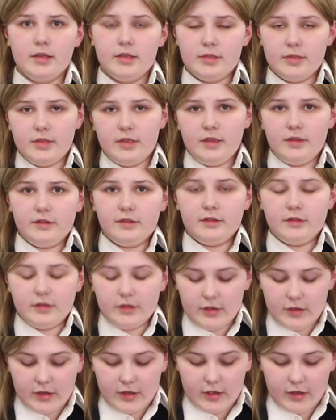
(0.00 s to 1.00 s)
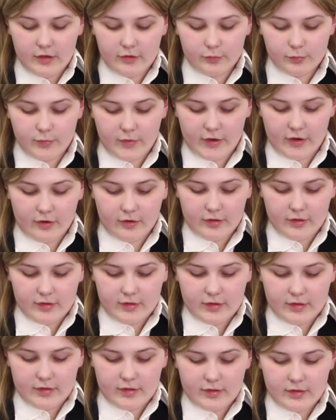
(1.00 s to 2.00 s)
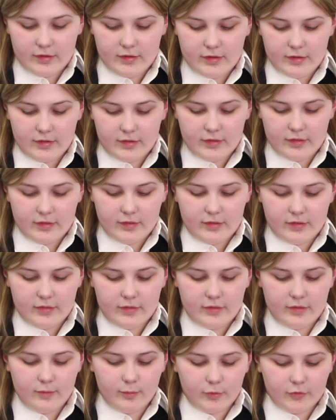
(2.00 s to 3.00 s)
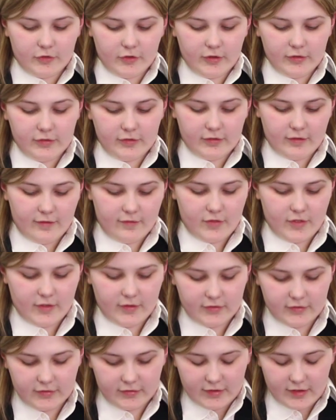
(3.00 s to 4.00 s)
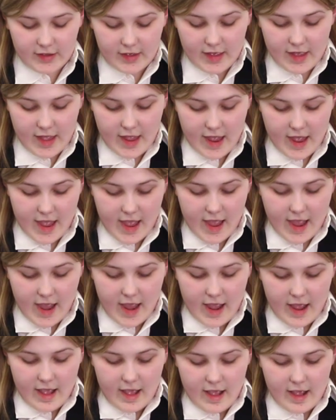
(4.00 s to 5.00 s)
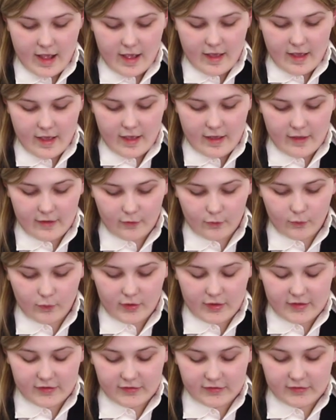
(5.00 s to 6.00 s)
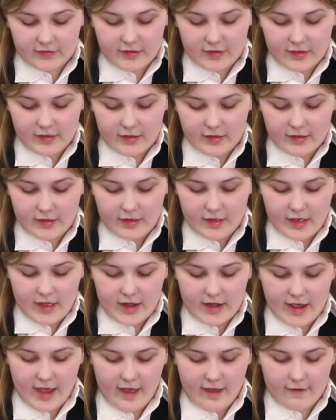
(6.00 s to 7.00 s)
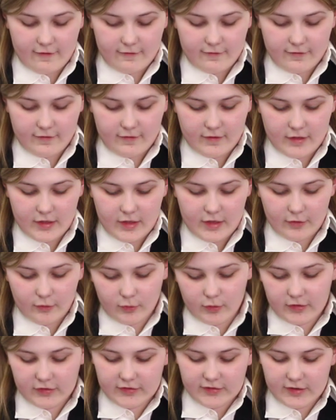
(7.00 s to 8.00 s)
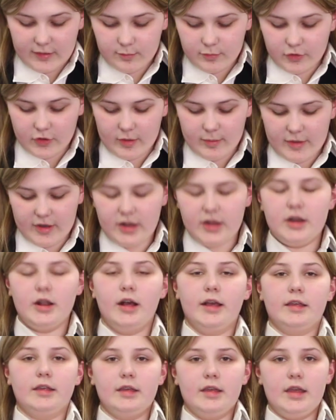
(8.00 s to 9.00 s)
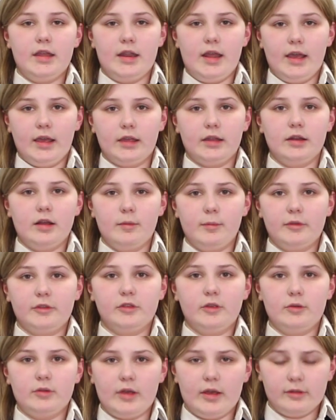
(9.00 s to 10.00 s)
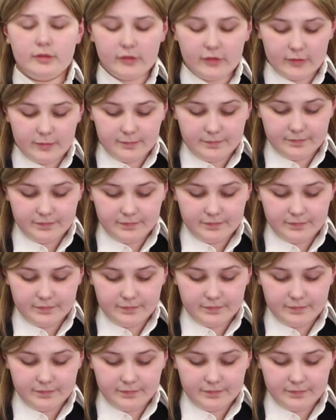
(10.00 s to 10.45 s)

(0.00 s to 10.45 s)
This is where the results of this increase and have increasing employment and economic slowdowns.